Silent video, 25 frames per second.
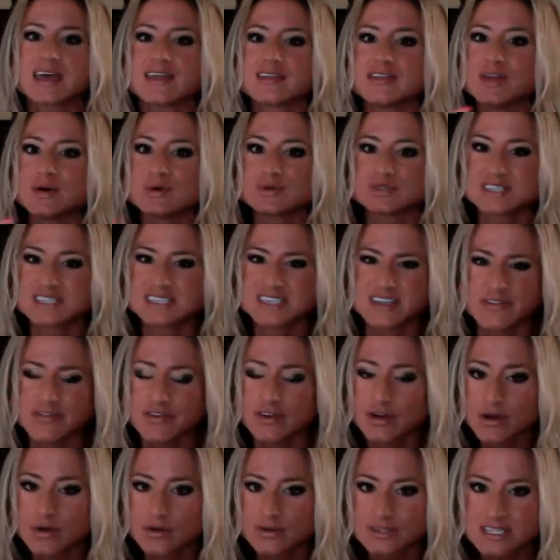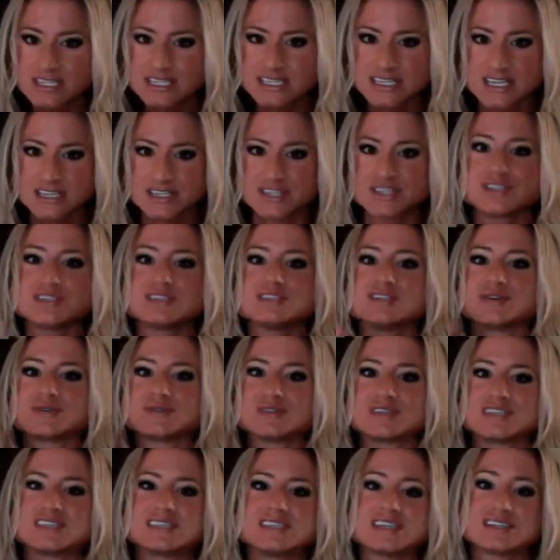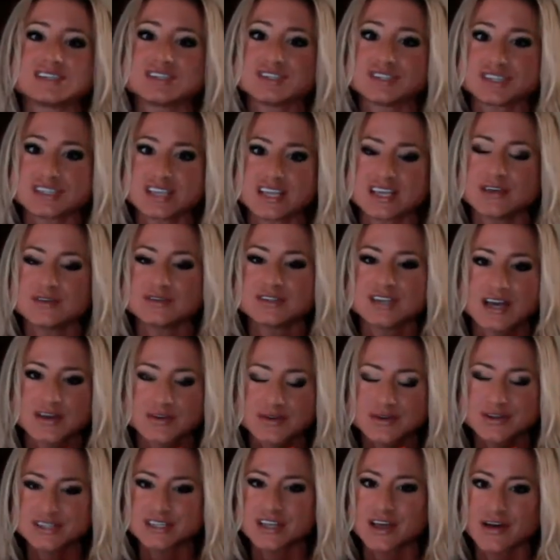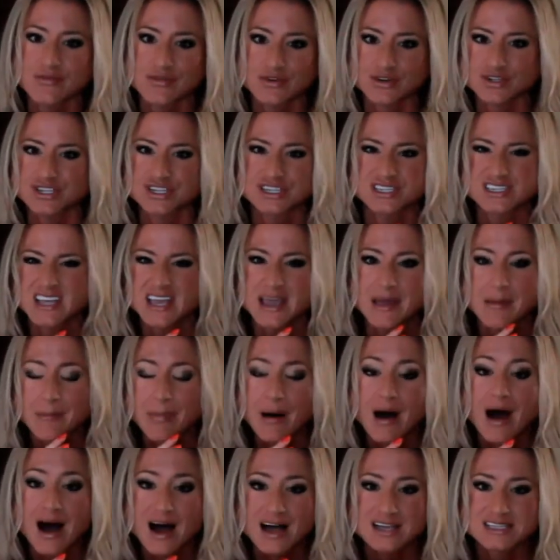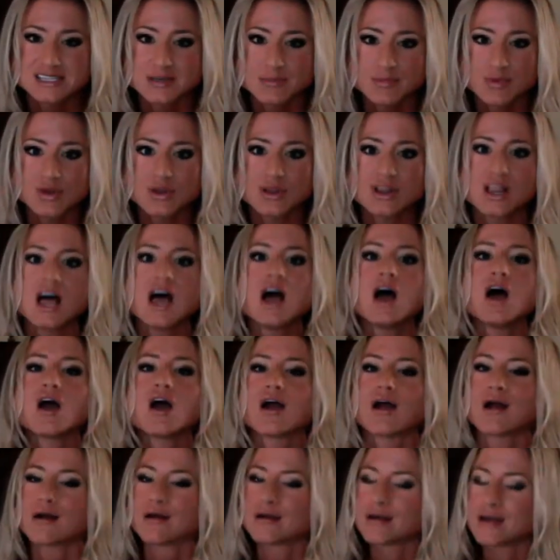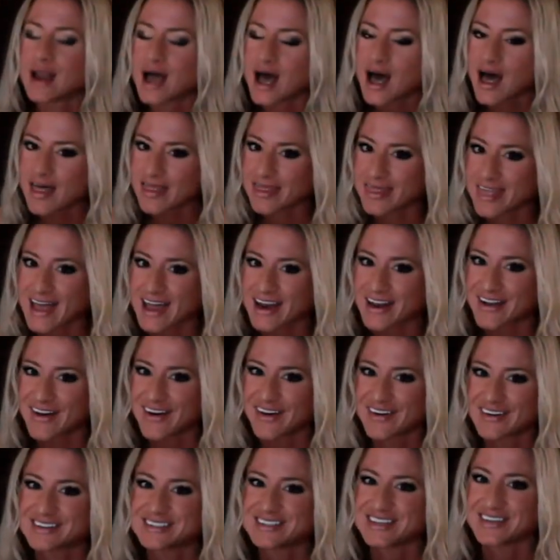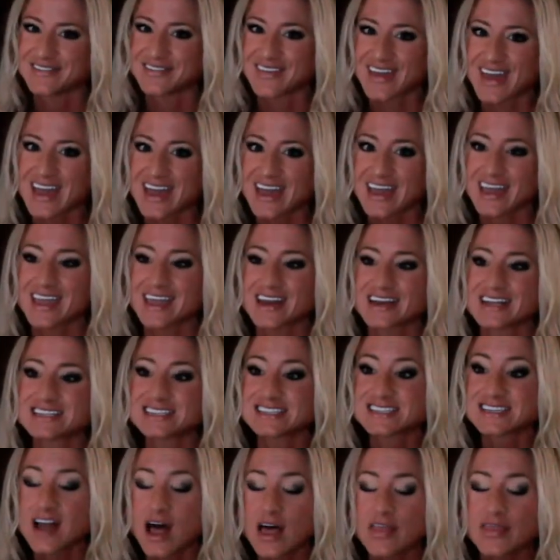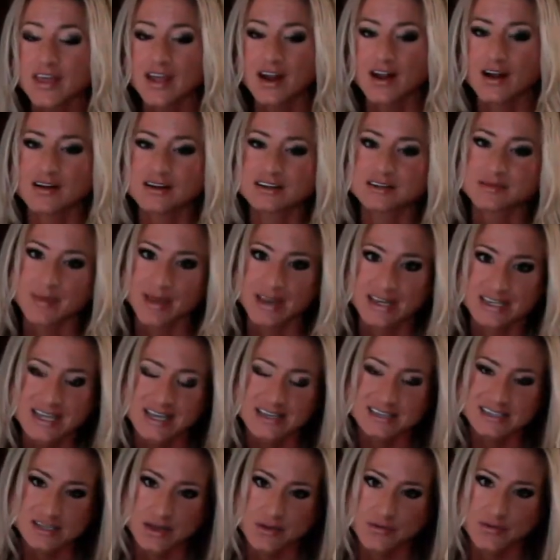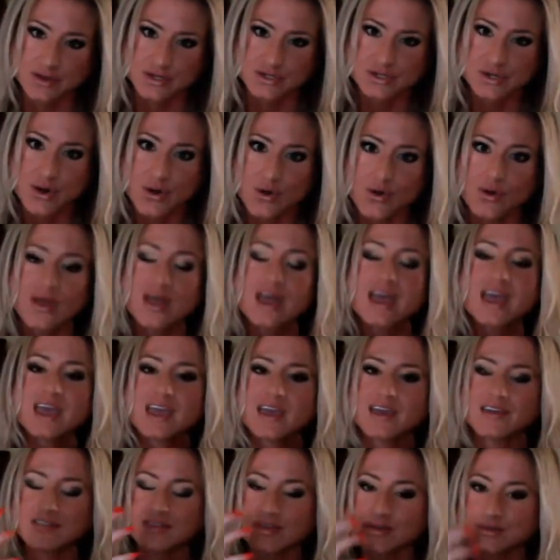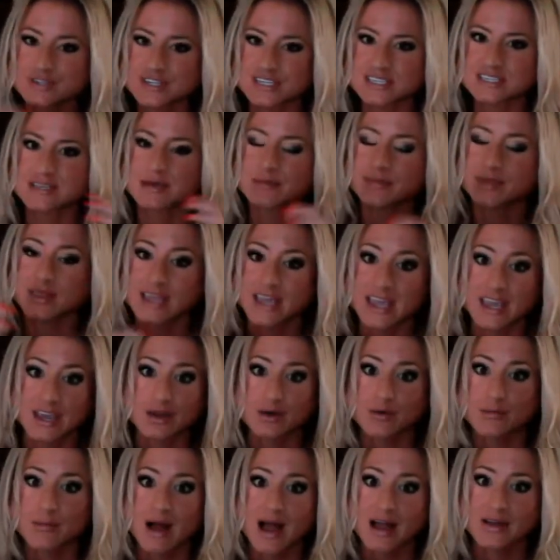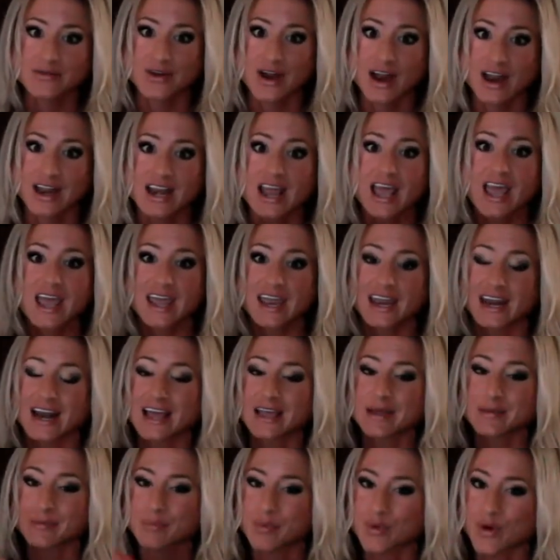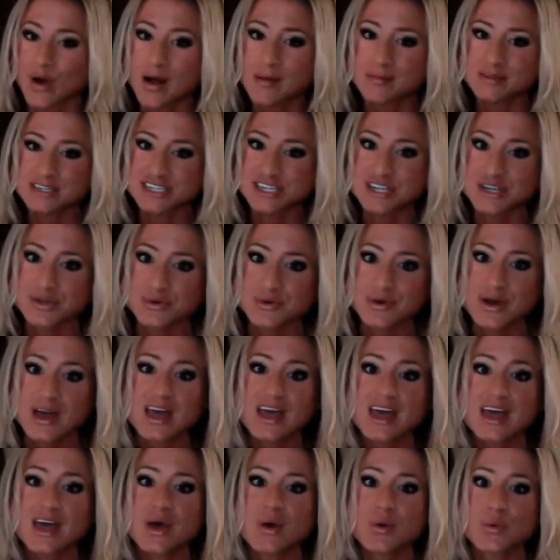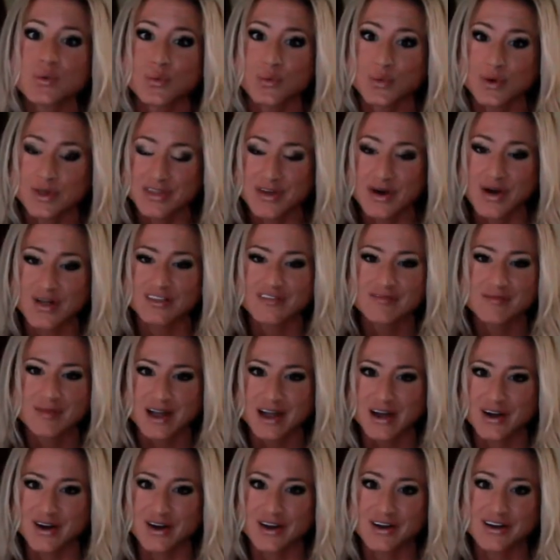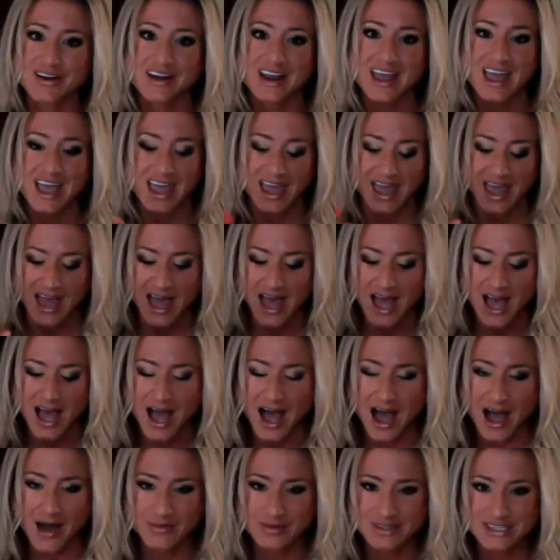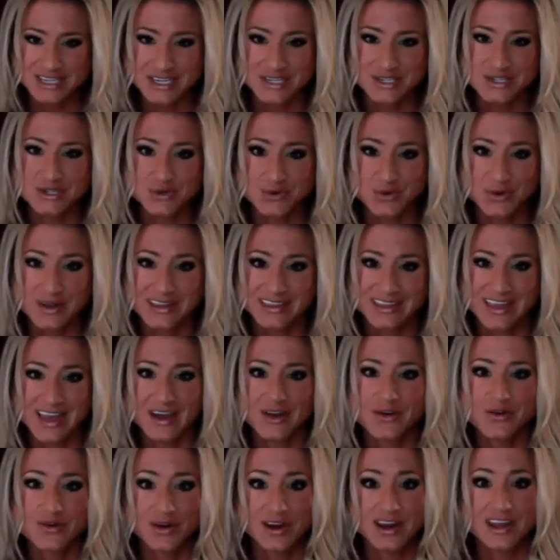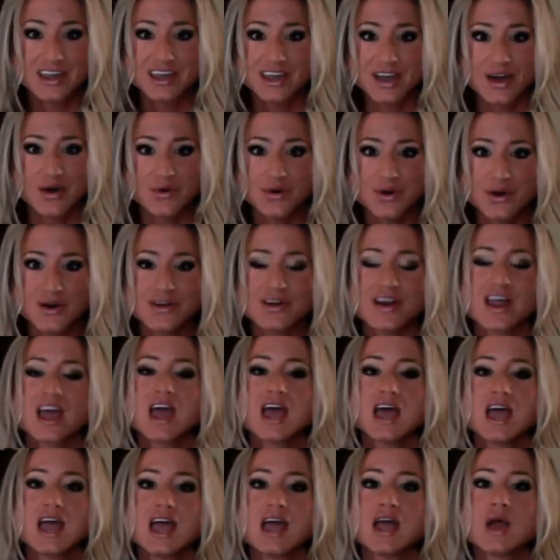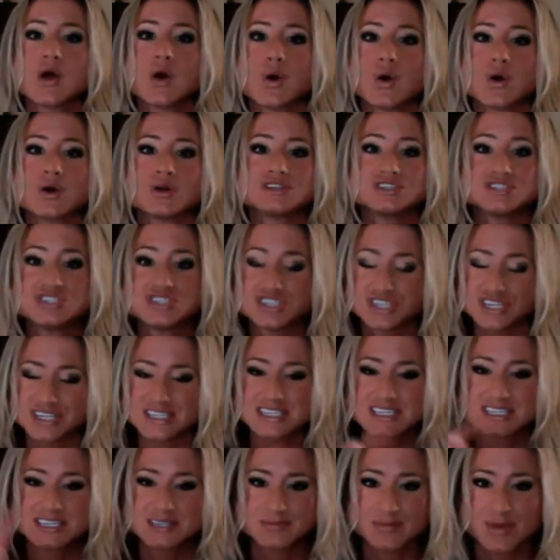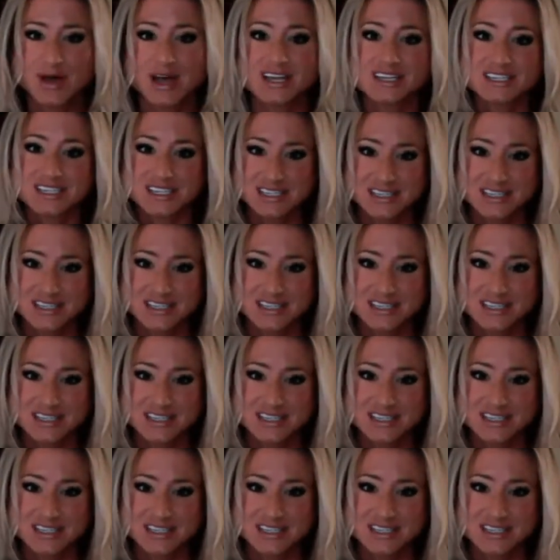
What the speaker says: Those difficult decisions, those decisions that you tell yourself are just impossible, are not that hard to make, and it's not that hard to maintain self-control if you just simply get your mind right. And I can promise you, with all of my heart, I was enjoying that Greek yogurt just as much